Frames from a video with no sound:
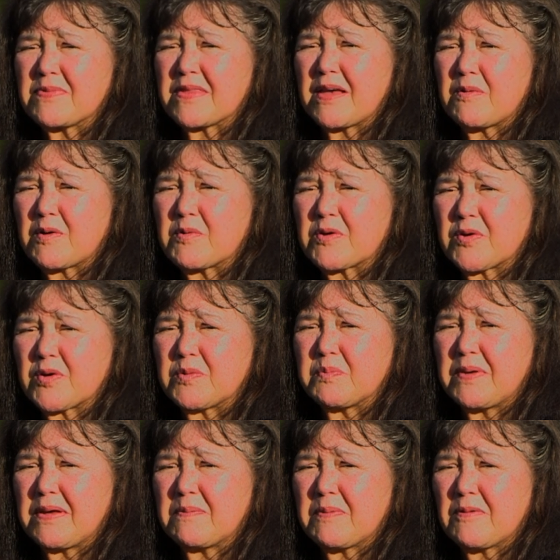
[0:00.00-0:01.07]
They were good
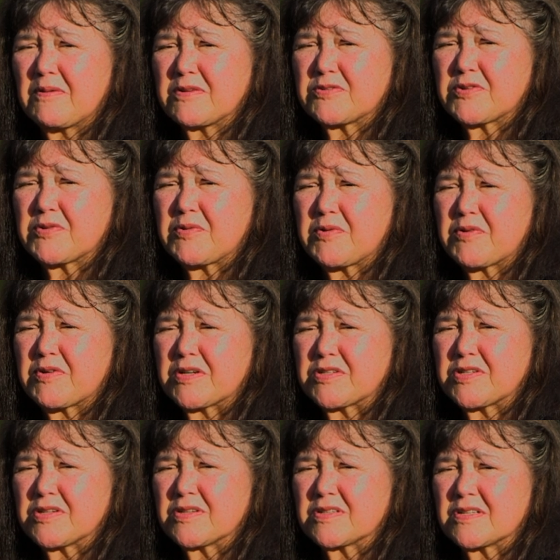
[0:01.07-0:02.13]
people, true
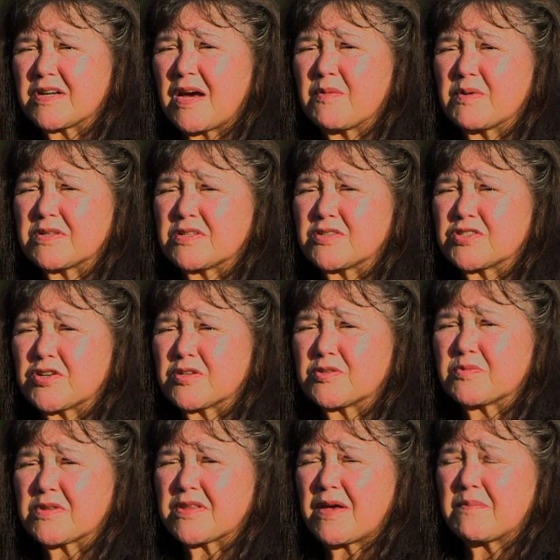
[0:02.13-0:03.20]
Christians, and I went to
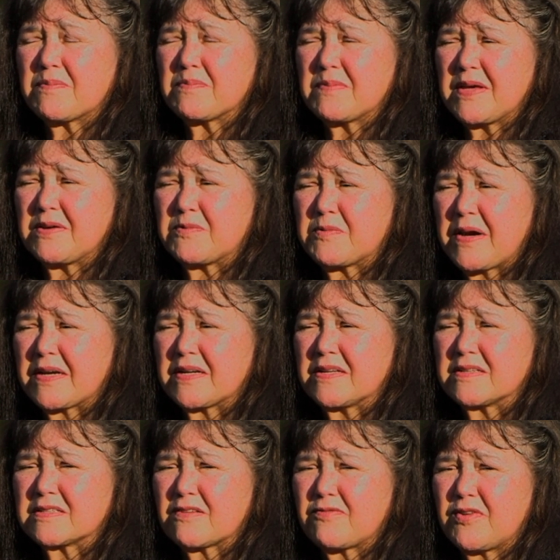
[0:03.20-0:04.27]
church with them in
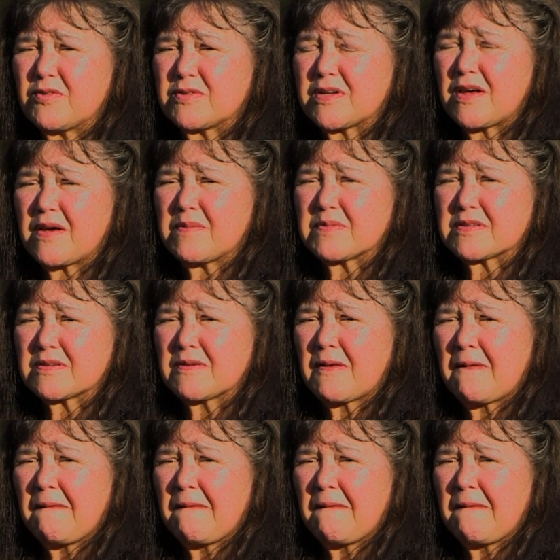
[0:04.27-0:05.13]
Redlands a few times.